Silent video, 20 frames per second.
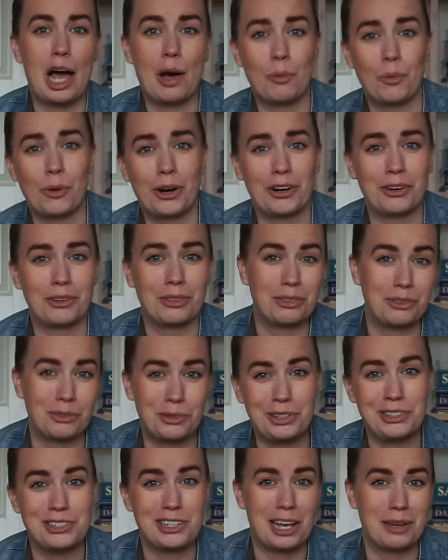I'm wearing
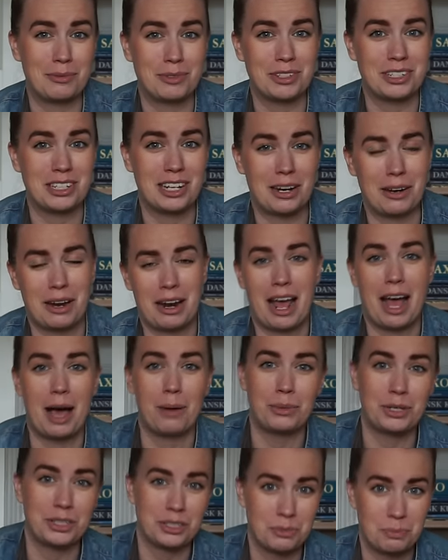3 types of denim.
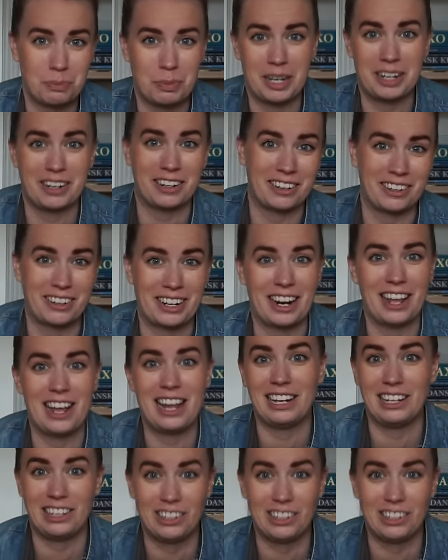How much better can I